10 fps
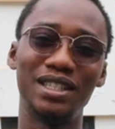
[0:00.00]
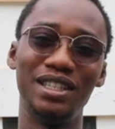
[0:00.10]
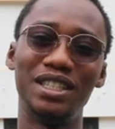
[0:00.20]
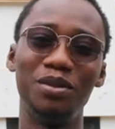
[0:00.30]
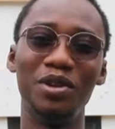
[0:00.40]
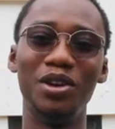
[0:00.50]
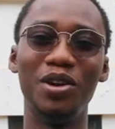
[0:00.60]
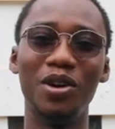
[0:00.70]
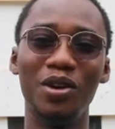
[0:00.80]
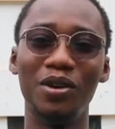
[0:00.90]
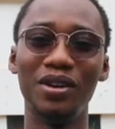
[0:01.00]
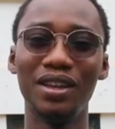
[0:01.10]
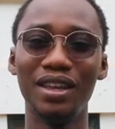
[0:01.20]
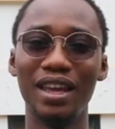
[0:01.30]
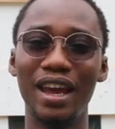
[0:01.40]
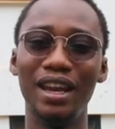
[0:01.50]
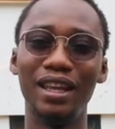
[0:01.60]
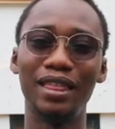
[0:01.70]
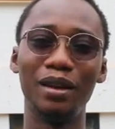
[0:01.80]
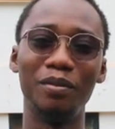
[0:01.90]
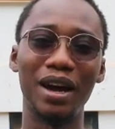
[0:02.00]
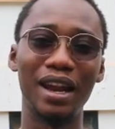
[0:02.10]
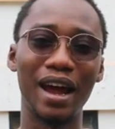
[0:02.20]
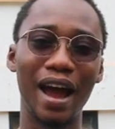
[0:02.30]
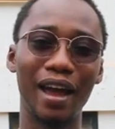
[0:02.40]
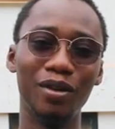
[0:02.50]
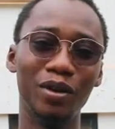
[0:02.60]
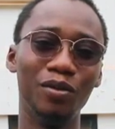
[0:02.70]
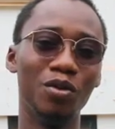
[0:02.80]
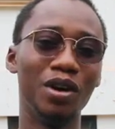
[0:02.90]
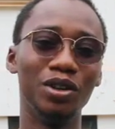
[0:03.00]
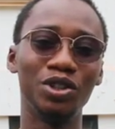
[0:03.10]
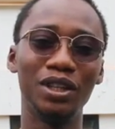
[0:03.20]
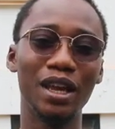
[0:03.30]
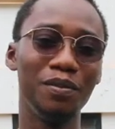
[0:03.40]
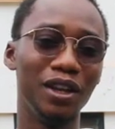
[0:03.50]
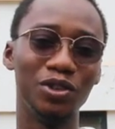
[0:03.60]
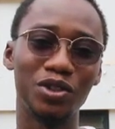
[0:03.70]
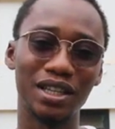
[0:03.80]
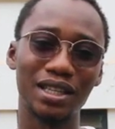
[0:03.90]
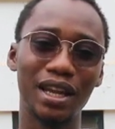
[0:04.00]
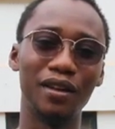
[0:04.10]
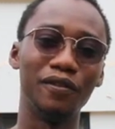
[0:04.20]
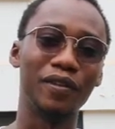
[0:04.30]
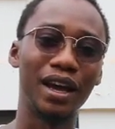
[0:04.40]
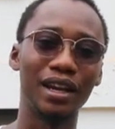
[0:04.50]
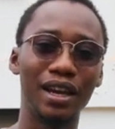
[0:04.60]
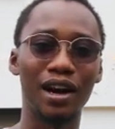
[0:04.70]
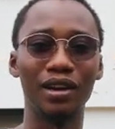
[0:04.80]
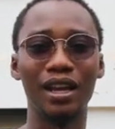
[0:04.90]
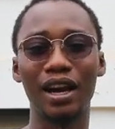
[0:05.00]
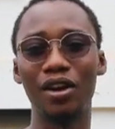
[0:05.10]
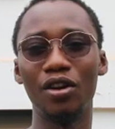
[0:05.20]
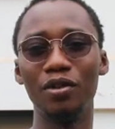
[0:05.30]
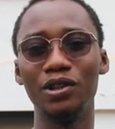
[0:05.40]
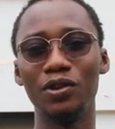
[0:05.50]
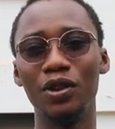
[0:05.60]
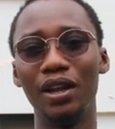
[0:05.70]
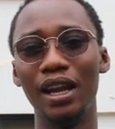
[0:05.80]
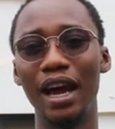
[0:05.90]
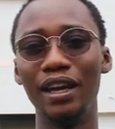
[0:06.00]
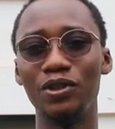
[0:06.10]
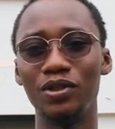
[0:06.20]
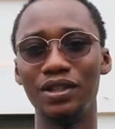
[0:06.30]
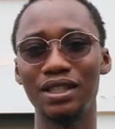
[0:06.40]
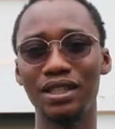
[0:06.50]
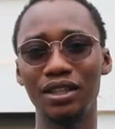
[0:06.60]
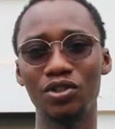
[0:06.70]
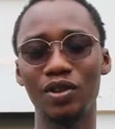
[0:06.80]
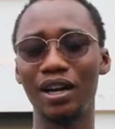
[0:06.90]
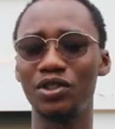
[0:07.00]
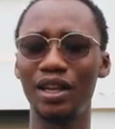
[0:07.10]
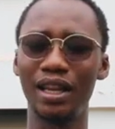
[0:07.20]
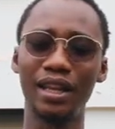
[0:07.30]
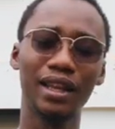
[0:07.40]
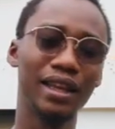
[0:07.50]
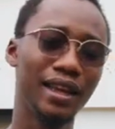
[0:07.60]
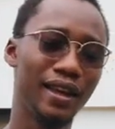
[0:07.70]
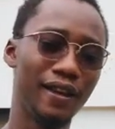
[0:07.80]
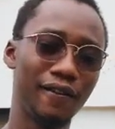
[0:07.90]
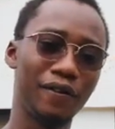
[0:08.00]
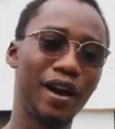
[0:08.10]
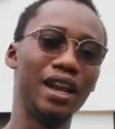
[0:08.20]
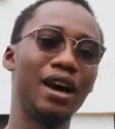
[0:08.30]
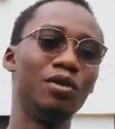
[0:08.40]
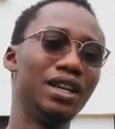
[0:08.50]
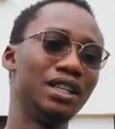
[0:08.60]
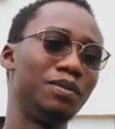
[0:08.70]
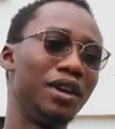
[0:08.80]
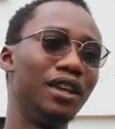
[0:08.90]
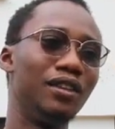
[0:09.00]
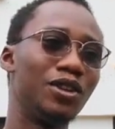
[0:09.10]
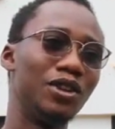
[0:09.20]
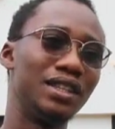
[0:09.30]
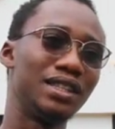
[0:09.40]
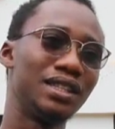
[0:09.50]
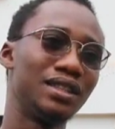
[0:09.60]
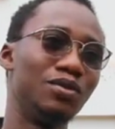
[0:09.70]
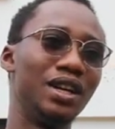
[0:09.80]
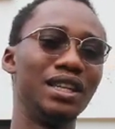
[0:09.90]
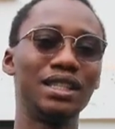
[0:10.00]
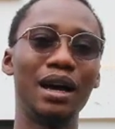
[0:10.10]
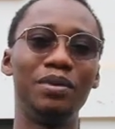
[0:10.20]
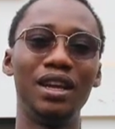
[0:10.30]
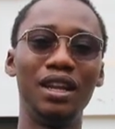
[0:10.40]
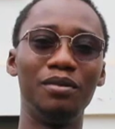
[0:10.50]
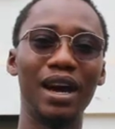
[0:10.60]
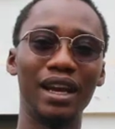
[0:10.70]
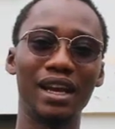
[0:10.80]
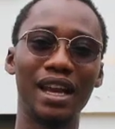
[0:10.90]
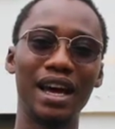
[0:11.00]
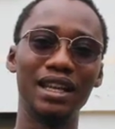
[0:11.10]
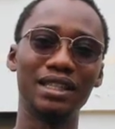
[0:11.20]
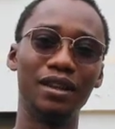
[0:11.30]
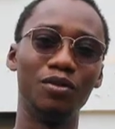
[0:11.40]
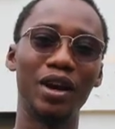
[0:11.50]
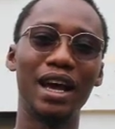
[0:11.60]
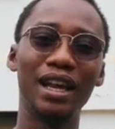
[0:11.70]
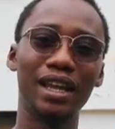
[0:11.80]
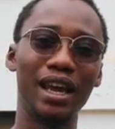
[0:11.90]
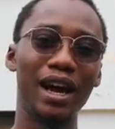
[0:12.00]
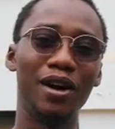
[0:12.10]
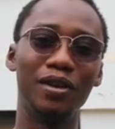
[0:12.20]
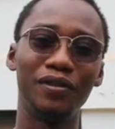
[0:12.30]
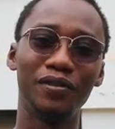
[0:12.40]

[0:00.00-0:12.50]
teaching me or anything, but should they be interested in finding out, they can always go online to actually find out what is being taught, what is happening in my class, and whether they are